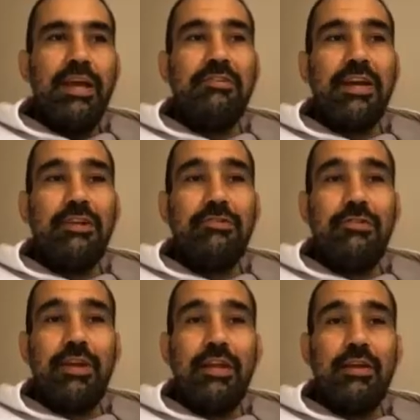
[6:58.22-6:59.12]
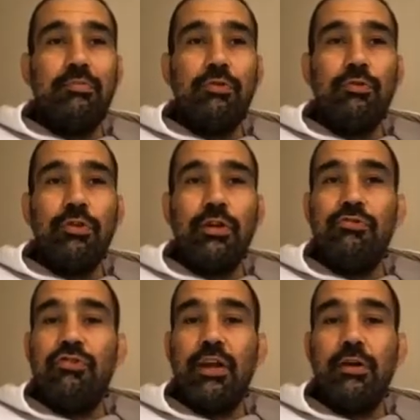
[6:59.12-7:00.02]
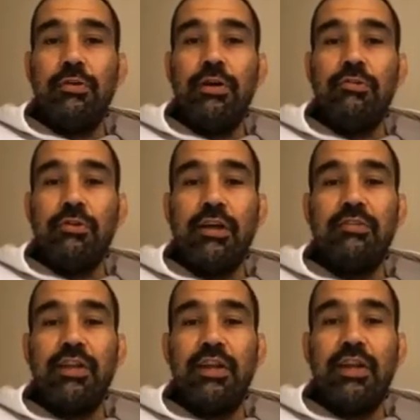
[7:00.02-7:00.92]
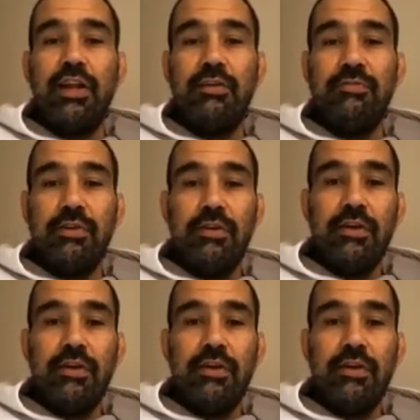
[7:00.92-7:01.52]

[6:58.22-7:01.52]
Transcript: I started at Absolute in January 2011.